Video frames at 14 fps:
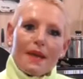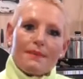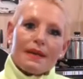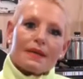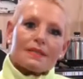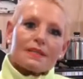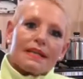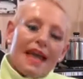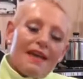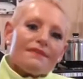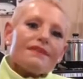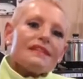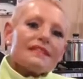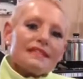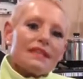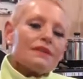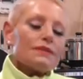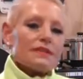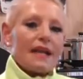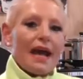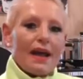because every
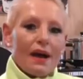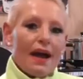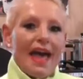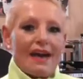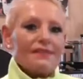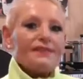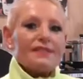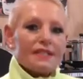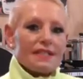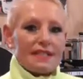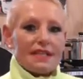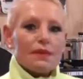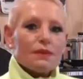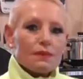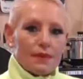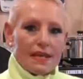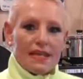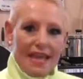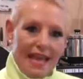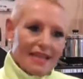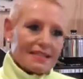single day I have to deal
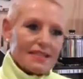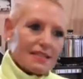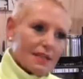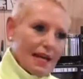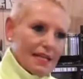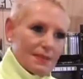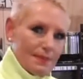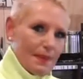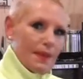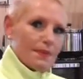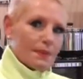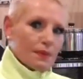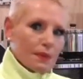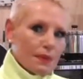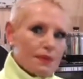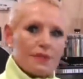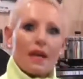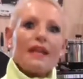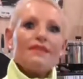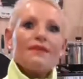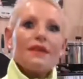with exercise people who
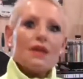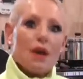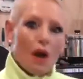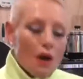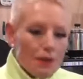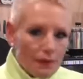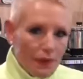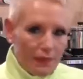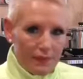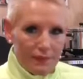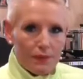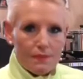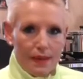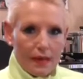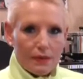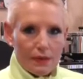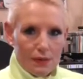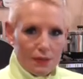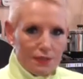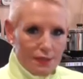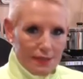don't even know what the four
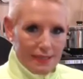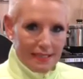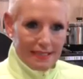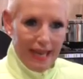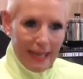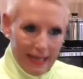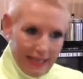macronutrients are,